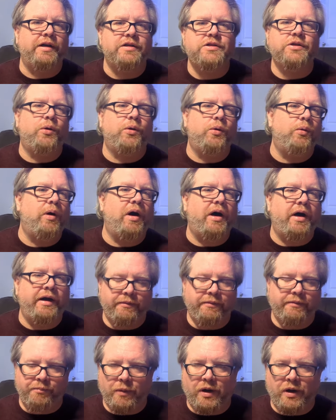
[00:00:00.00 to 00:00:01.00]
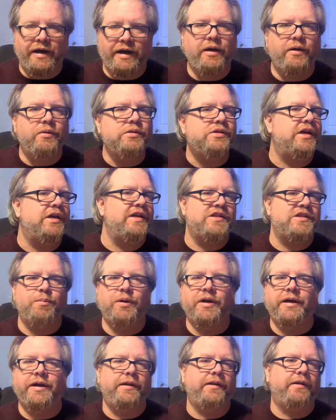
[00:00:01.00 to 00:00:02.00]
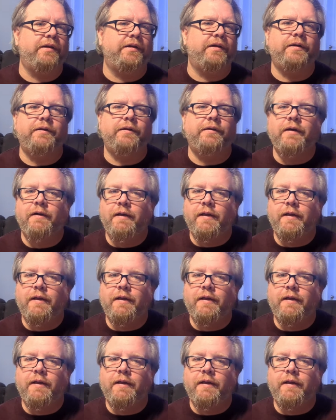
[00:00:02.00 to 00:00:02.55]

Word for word: So I, in my house, I split the